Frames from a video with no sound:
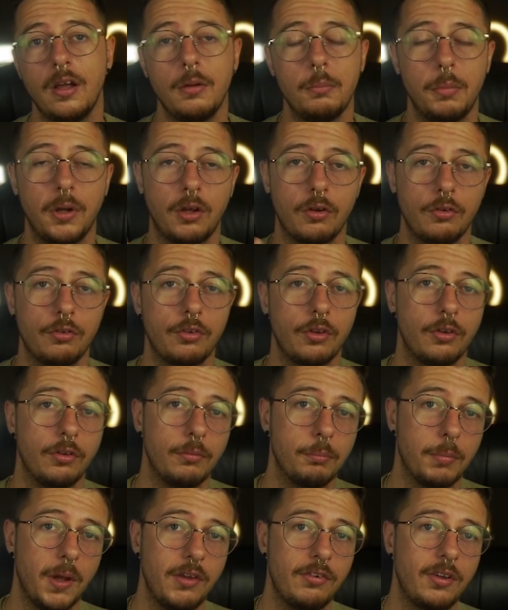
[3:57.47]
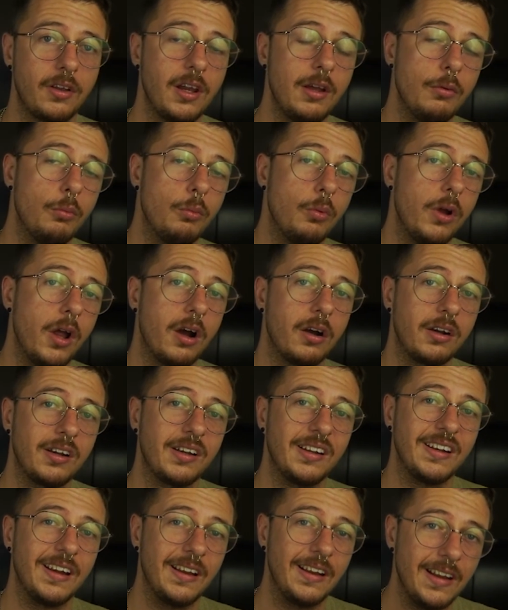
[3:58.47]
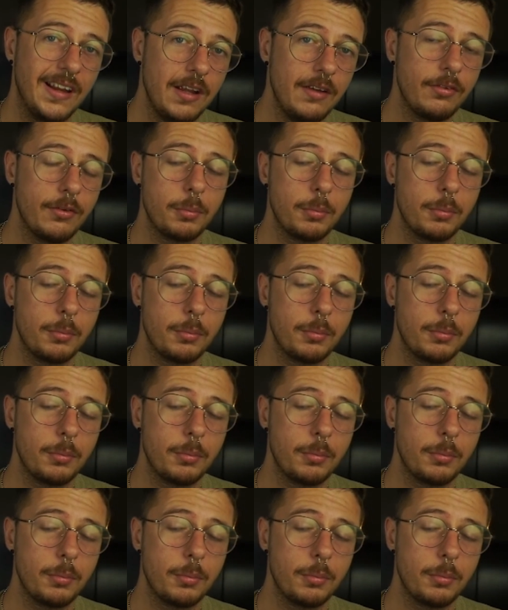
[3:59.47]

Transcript: because basically we are going to leave the